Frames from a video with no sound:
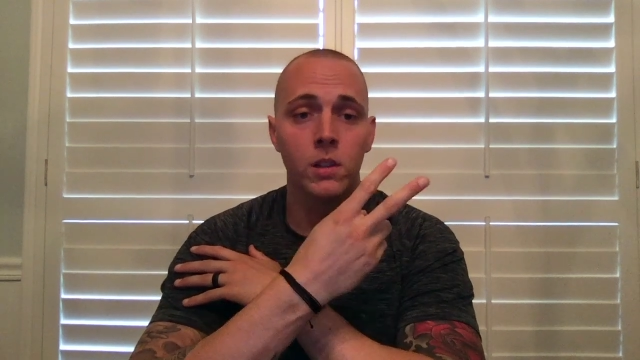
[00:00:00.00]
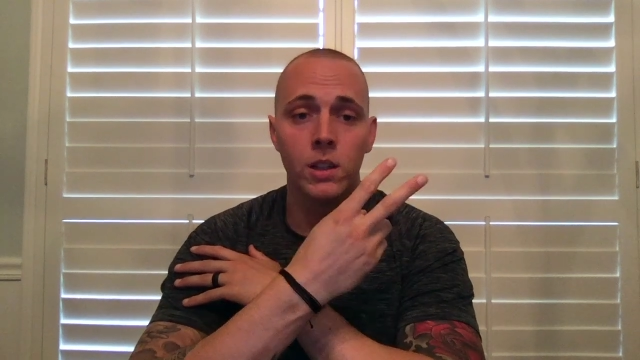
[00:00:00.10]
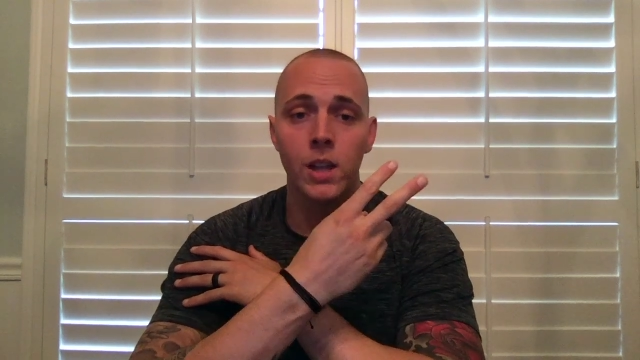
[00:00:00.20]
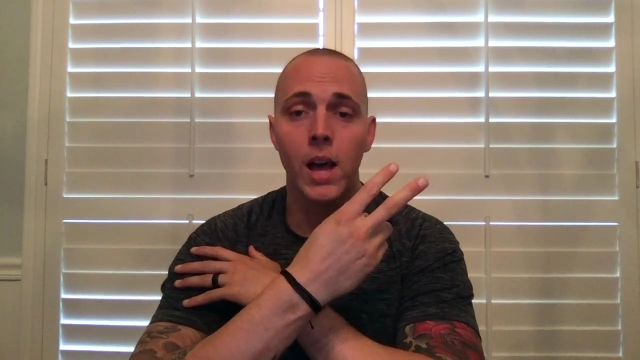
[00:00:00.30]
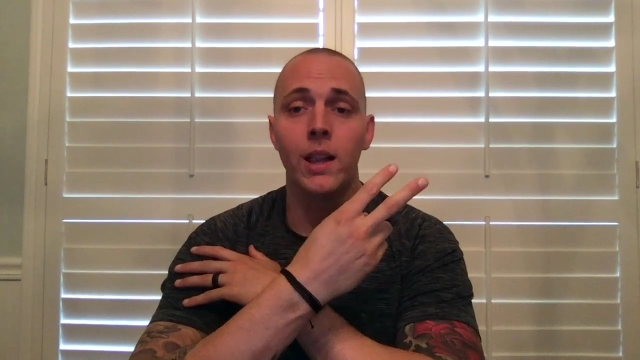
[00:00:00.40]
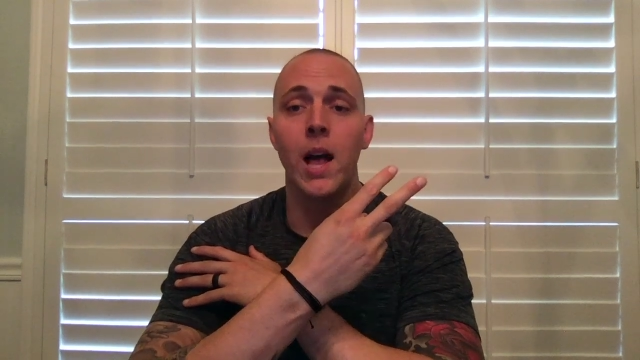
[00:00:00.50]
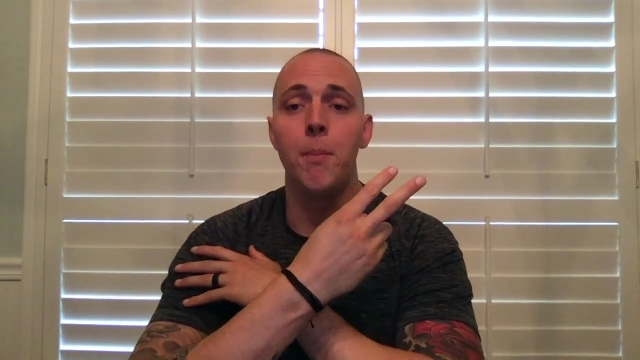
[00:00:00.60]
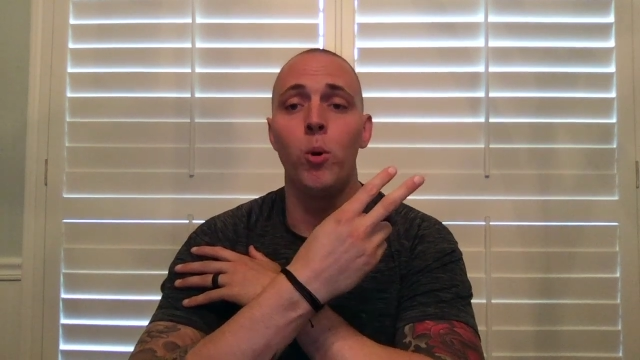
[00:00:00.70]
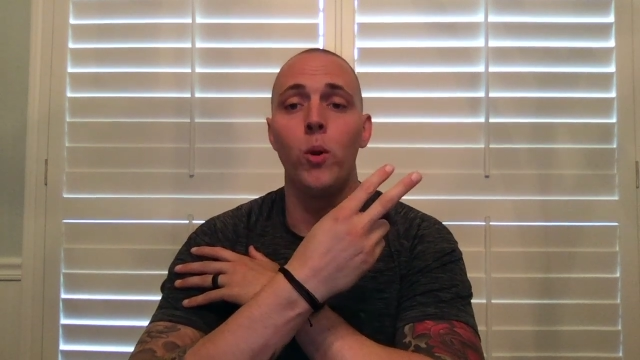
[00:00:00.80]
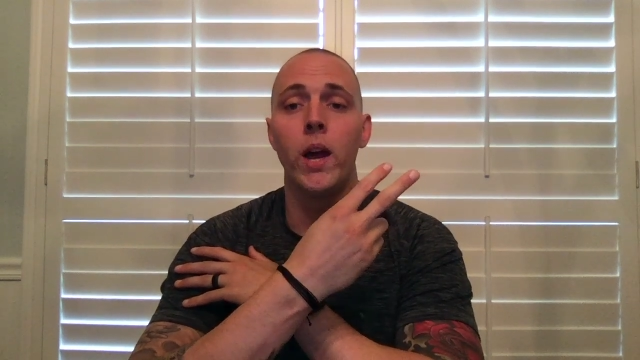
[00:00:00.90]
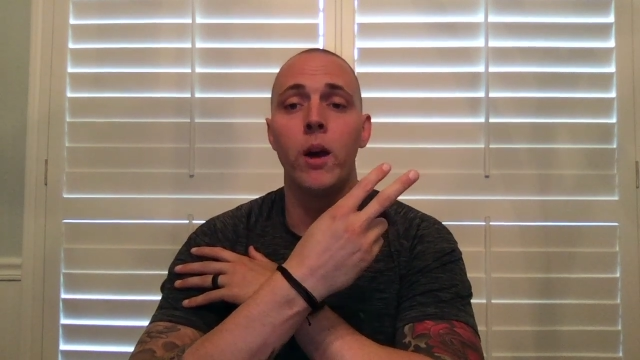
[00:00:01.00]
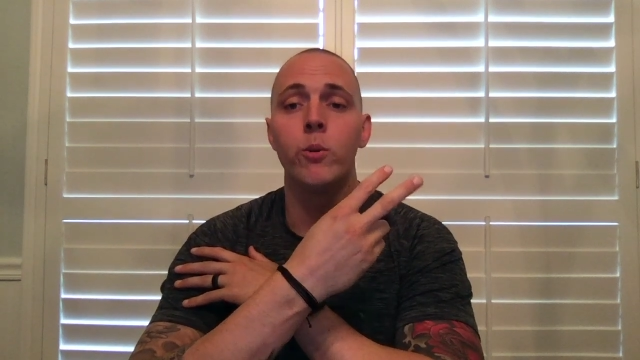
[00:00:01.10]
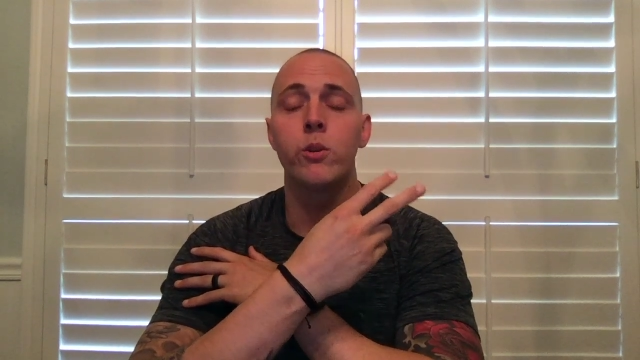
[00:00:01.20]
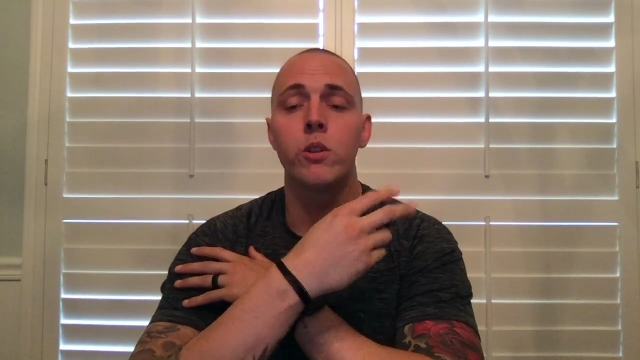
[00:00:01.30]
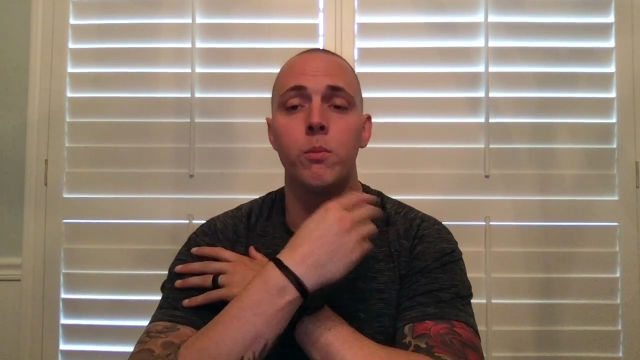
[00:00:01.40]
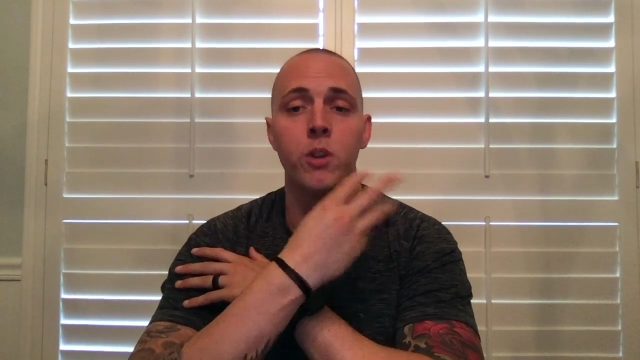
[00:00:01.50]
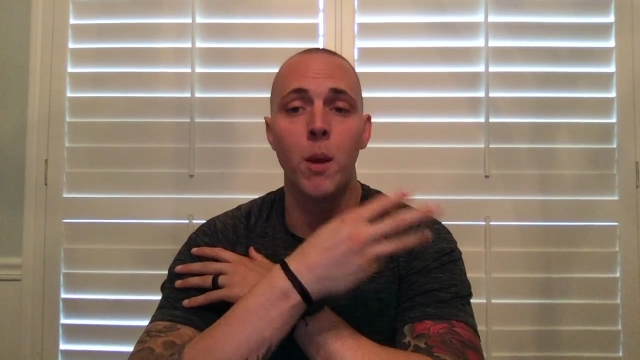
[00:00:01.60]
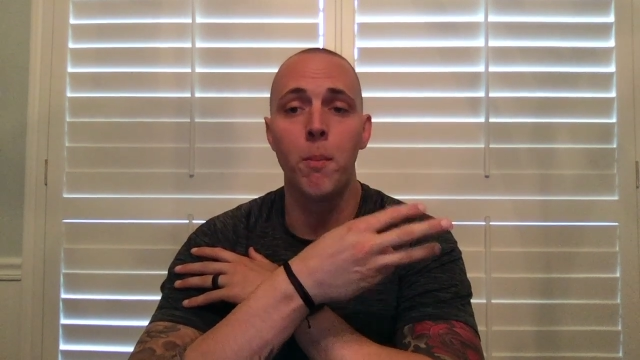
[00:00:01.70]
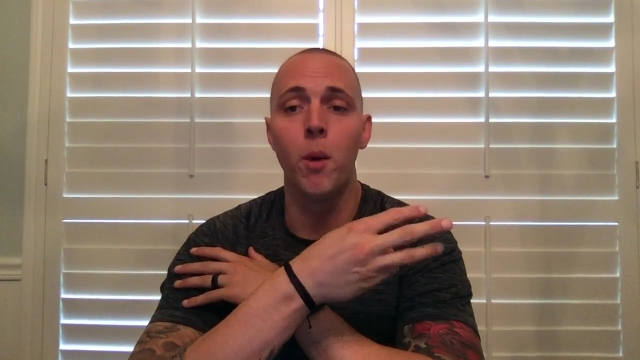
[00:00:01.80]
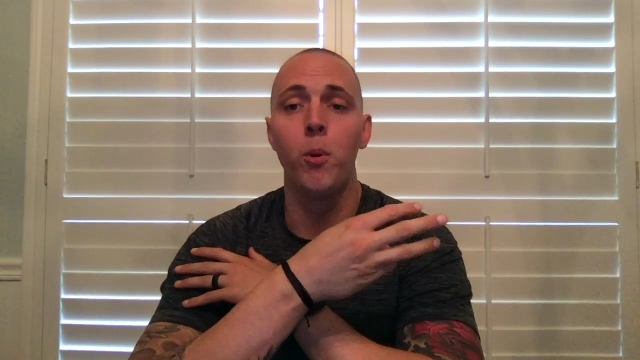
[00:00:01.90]
a lot of lat pull-downs, some
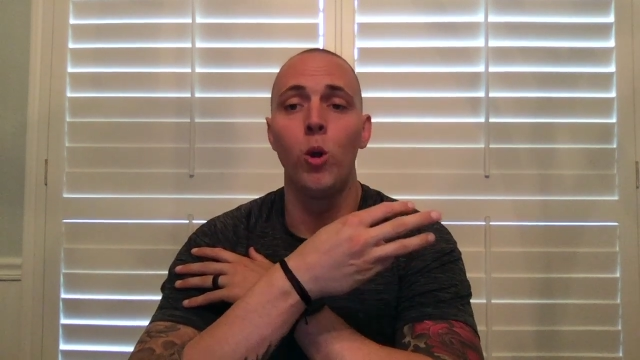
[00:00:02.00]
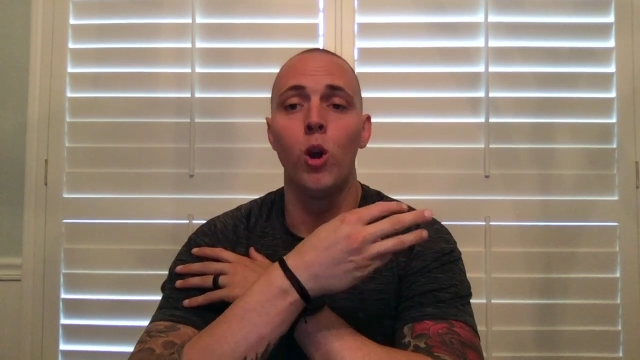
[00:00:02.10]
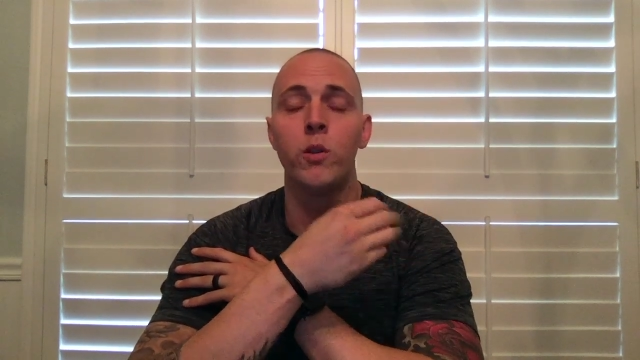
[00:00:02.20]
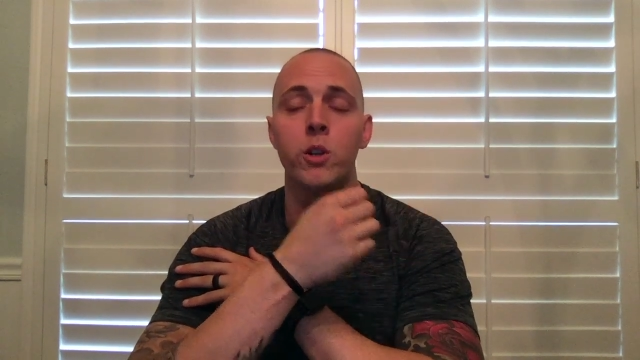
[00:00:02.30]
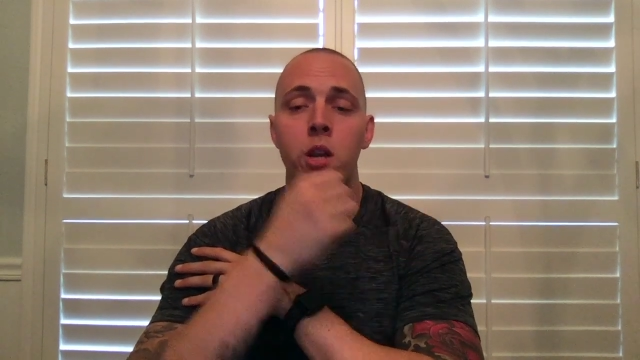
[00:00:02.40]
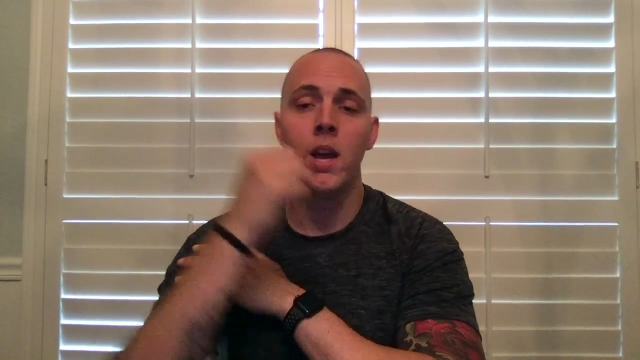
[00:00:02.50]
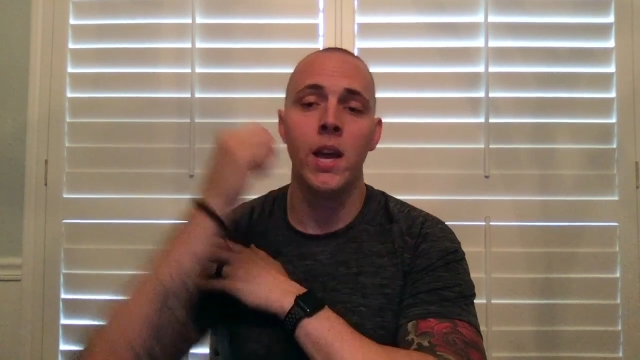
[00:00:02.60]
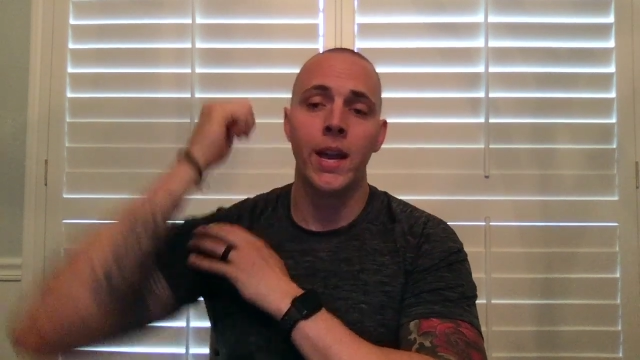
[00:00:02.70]
dumbbell pullovers.